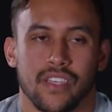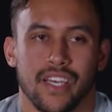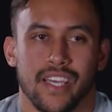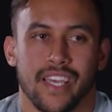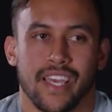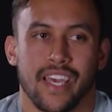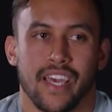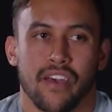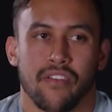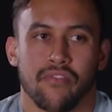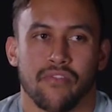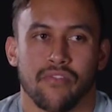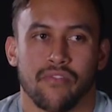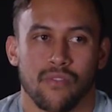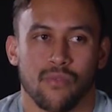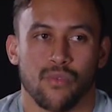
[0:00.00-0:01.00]
I have
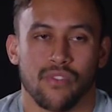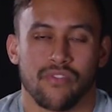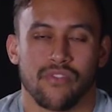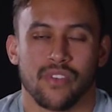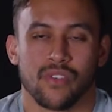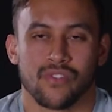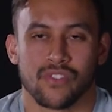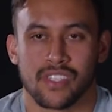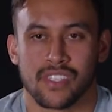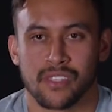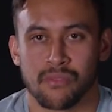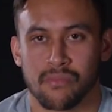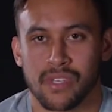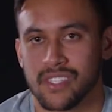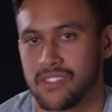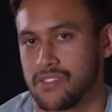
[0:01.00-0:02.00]
what feels like the
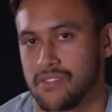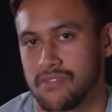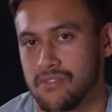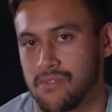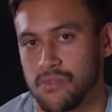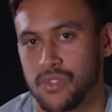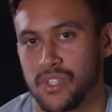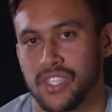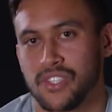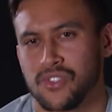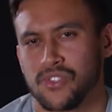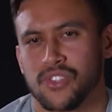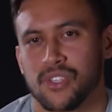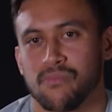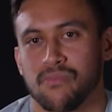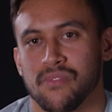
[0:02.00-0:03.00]
best
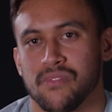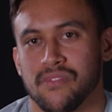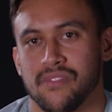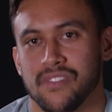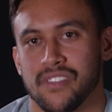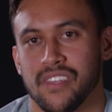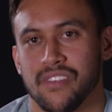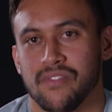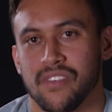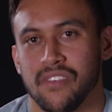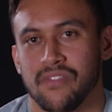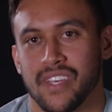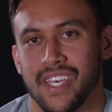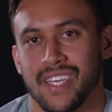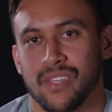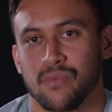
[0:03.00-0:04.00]
relationship
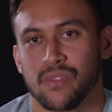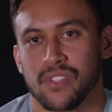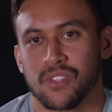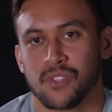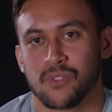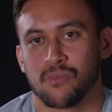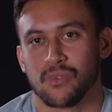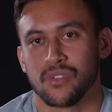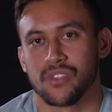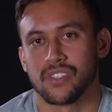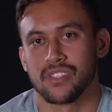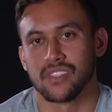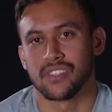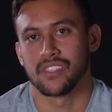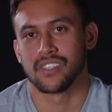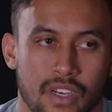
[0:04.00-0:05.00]
I've had with the sport.
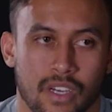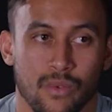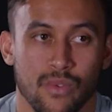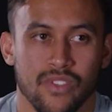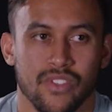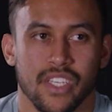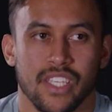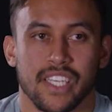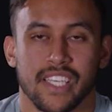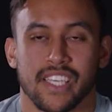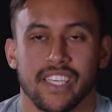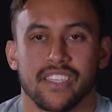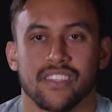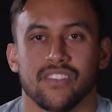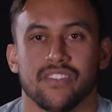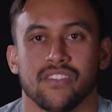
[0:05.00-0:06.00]
I would say to
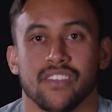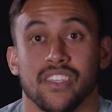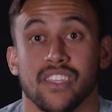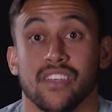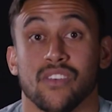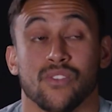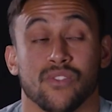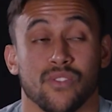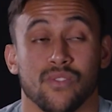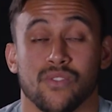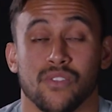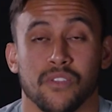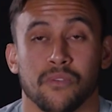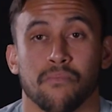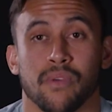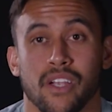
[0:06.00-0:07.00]
kids, and then also
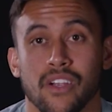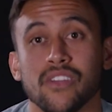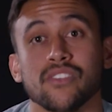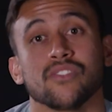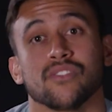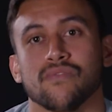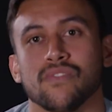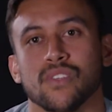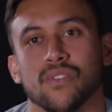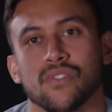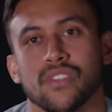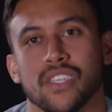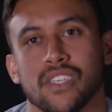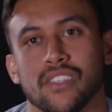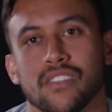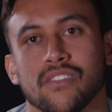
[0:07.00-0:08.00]
to the parents of those
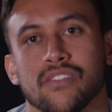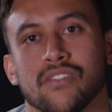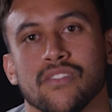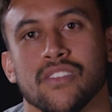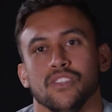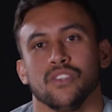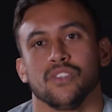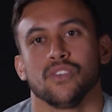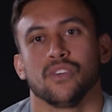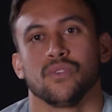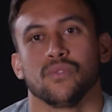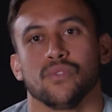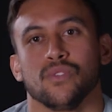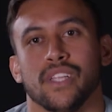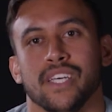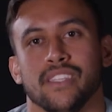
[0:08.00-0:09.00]
kids, you
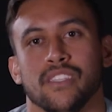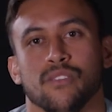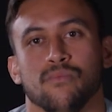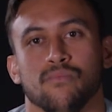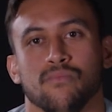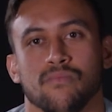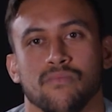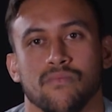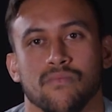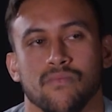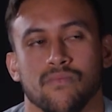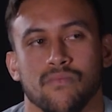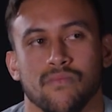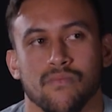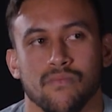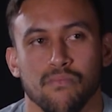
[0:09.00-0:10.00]
know, let them
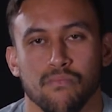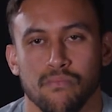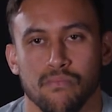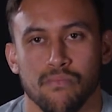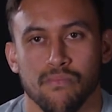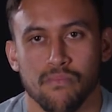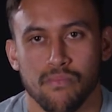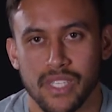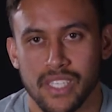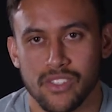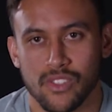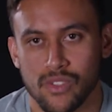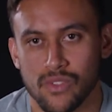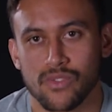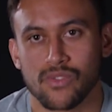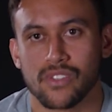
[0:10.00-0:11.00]
be
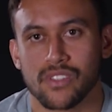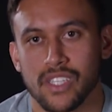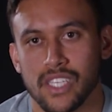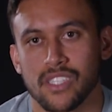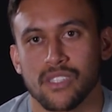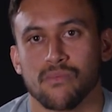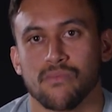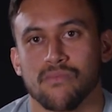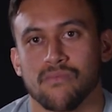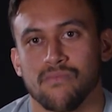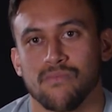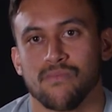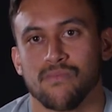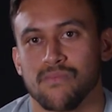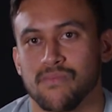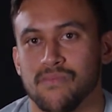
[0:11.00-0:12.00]
children, let them
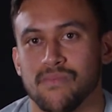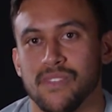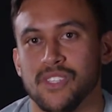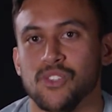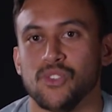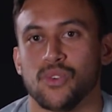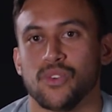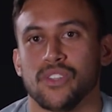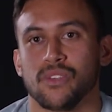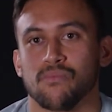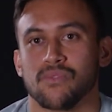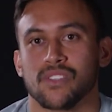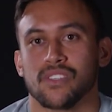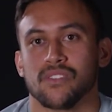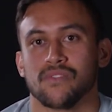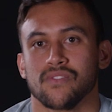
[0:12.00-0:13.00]
enjoy
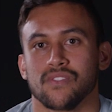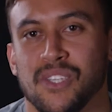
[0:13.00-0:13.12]
themselves.